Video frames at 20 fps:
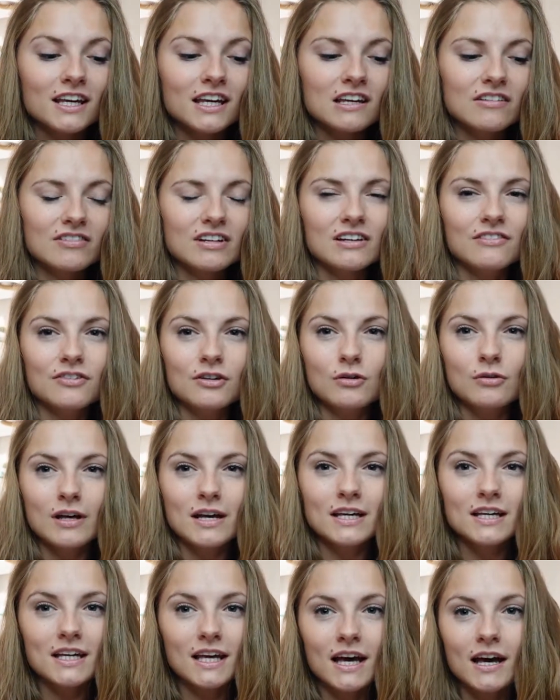even if you
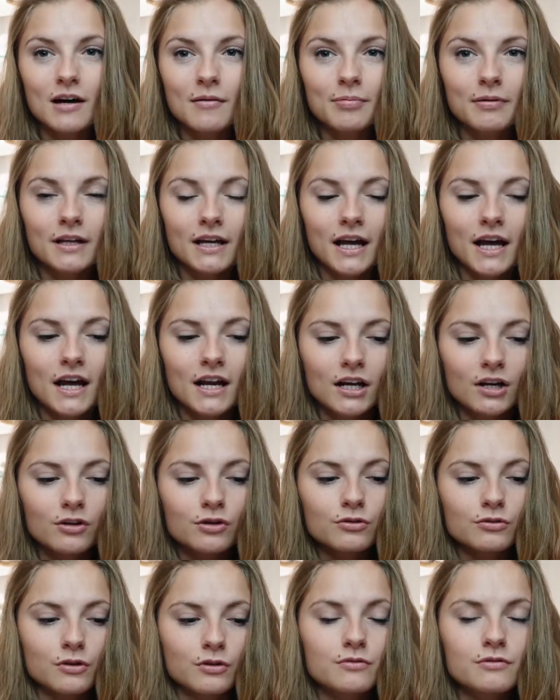like get a plant and it
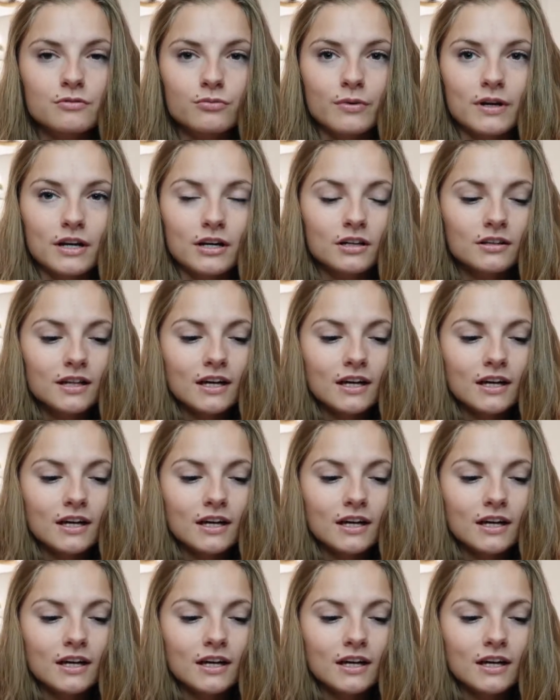grows weird,